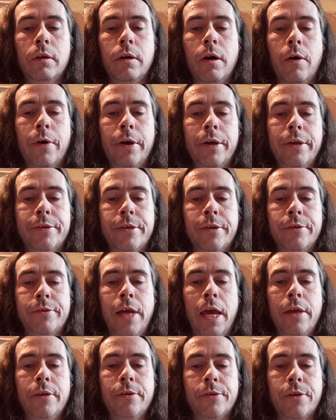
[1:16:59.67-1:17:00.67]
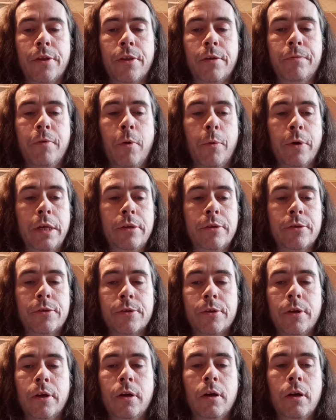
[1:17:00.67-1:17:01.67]
I suggest the
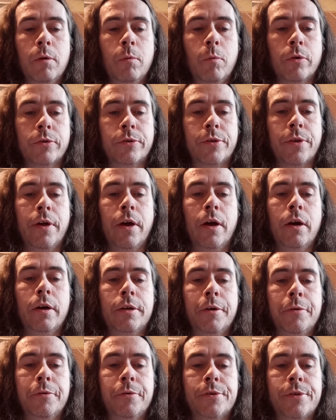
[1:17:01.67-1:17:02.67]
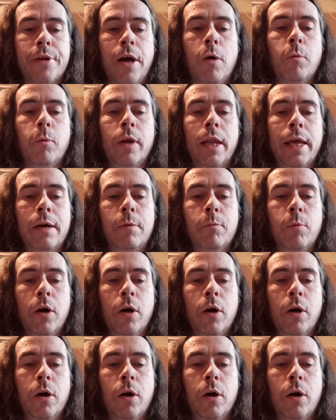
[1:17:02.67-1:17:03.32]
voice was the consoling